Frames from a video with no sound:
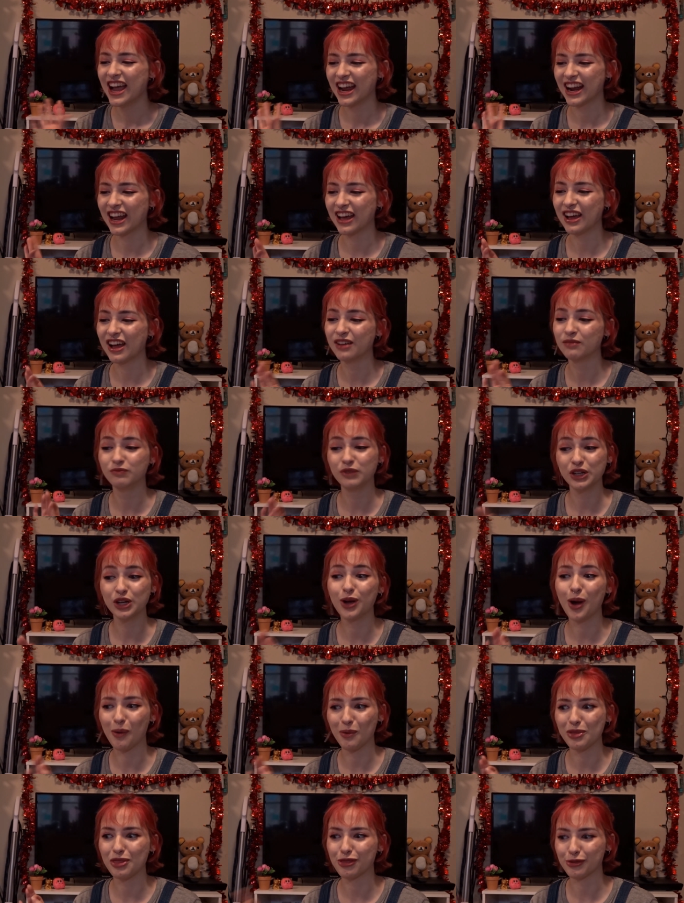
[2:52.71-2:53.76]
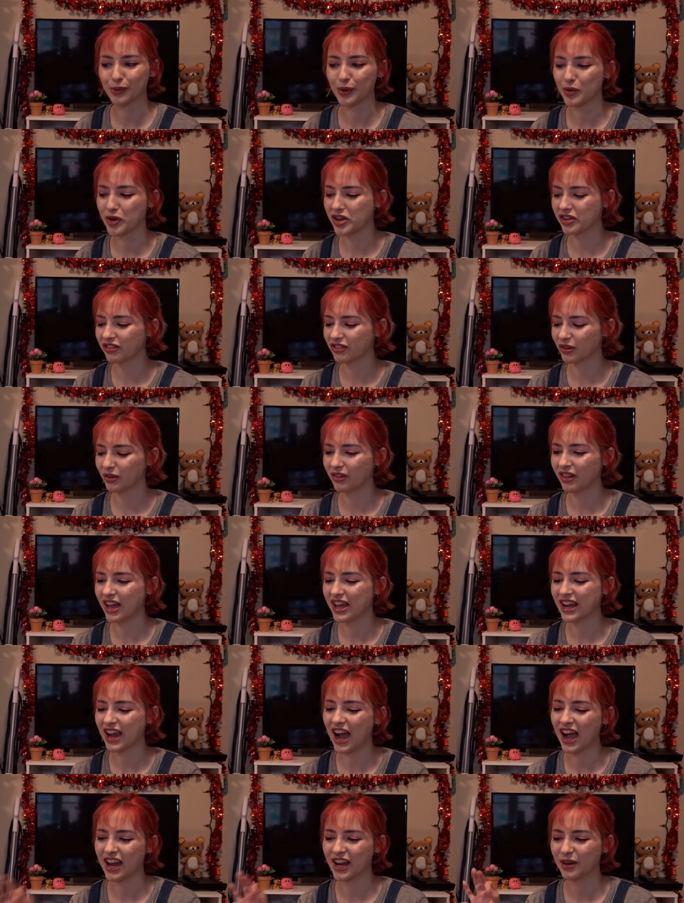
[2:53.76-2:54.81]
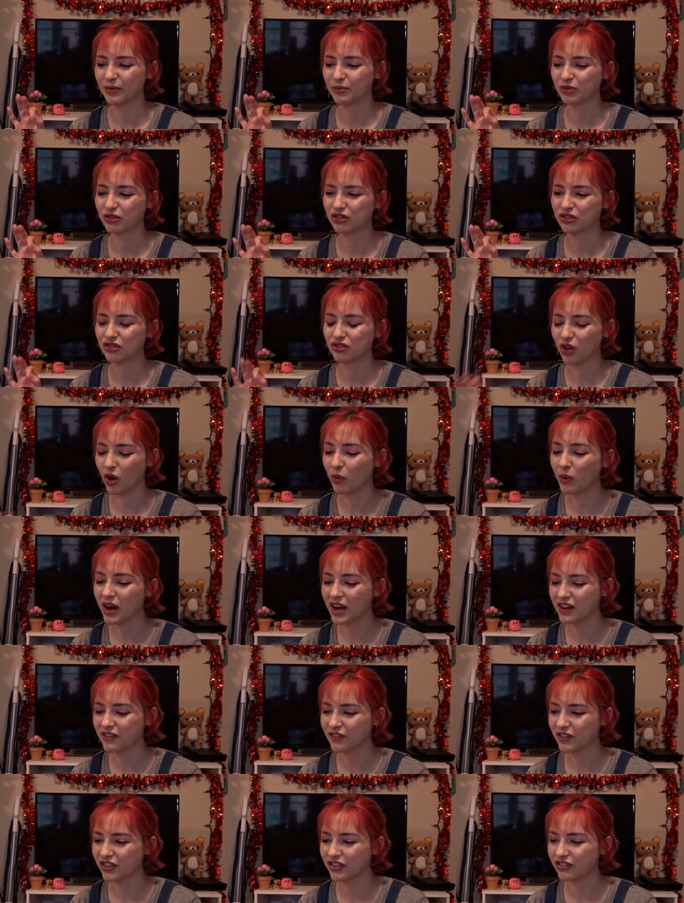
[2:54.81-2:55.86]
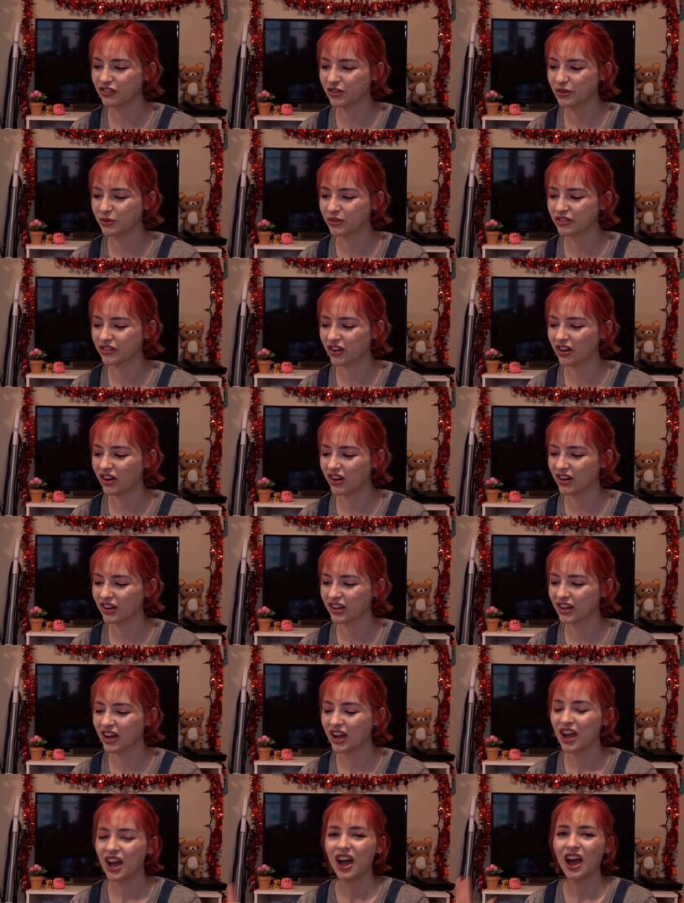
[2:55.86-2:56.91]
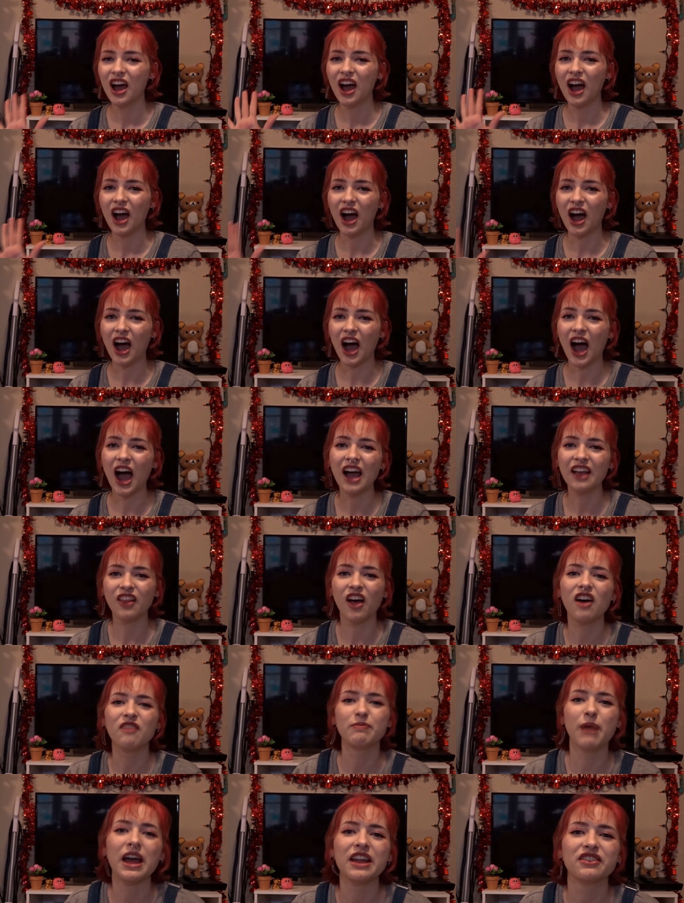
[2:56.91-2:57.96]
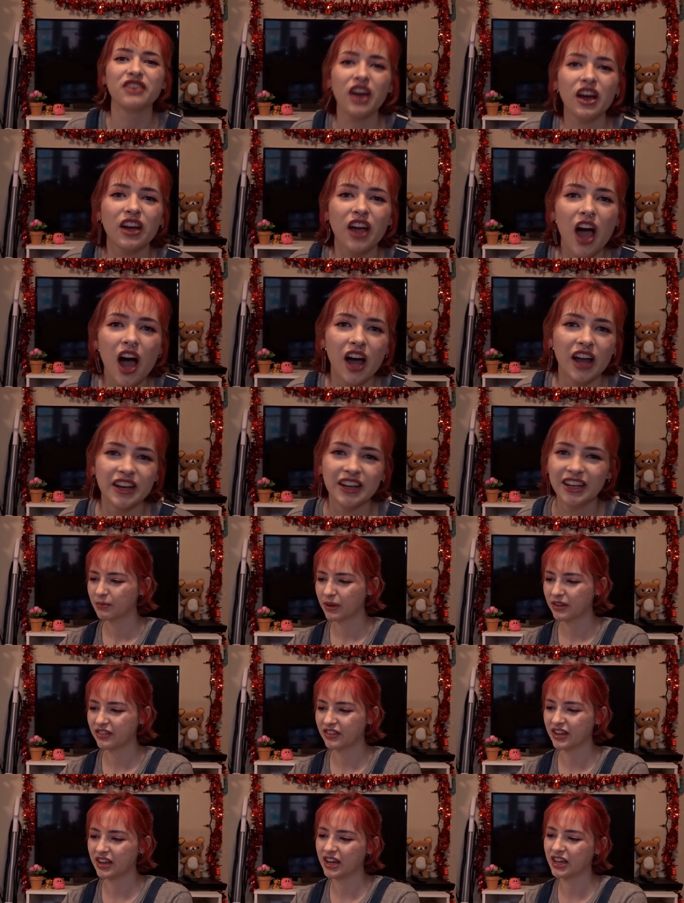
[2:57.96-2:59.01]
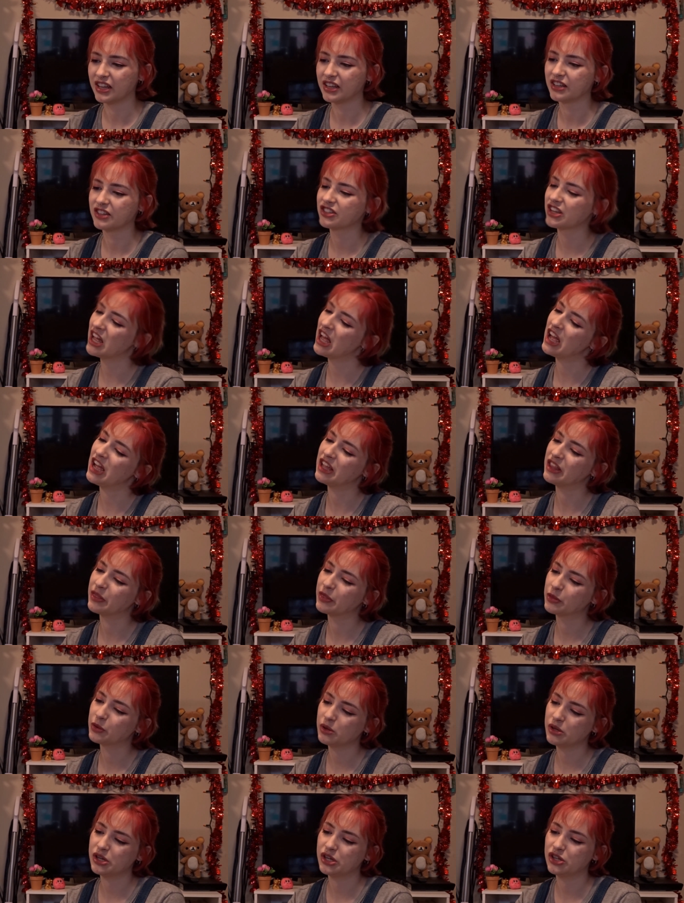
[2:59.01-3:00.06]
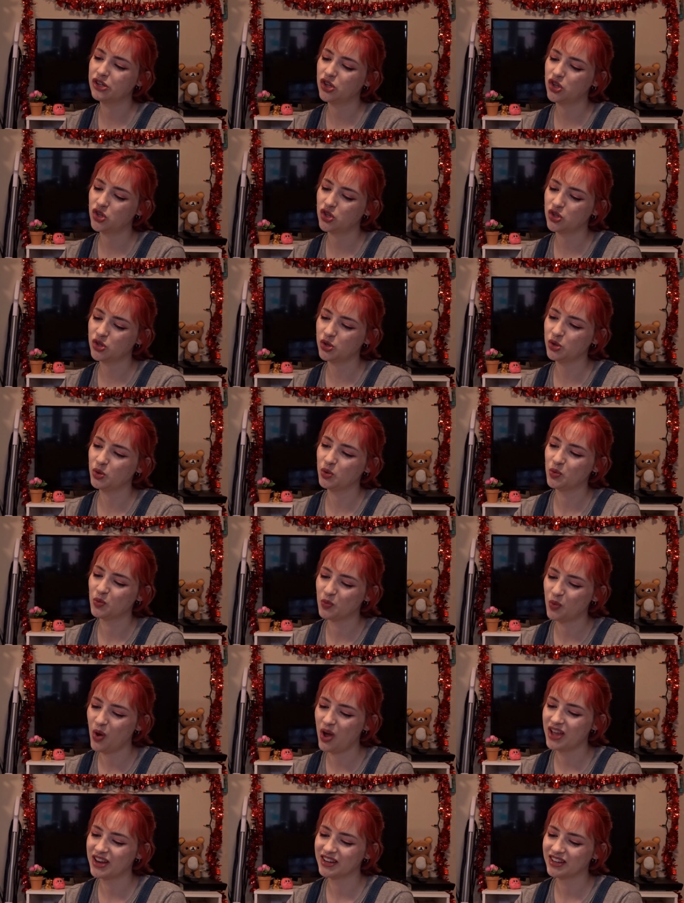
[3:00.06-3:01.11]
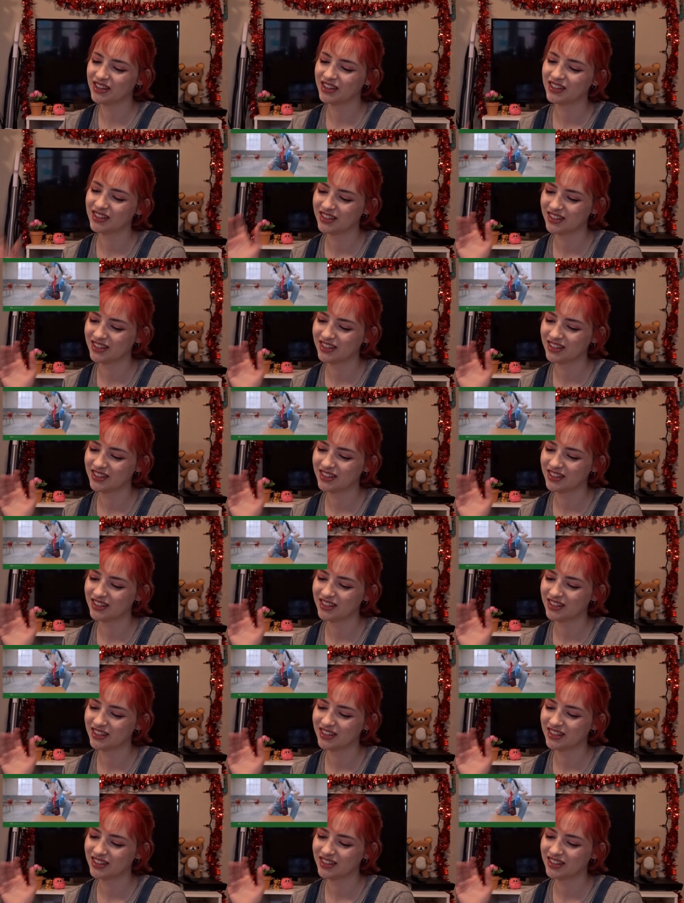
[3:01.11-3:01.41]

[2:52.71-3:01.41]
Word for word: and I've been going through it, so like I am so ready for this new song. I love Pentagon. Pentagon, shine, 3, 2, 1.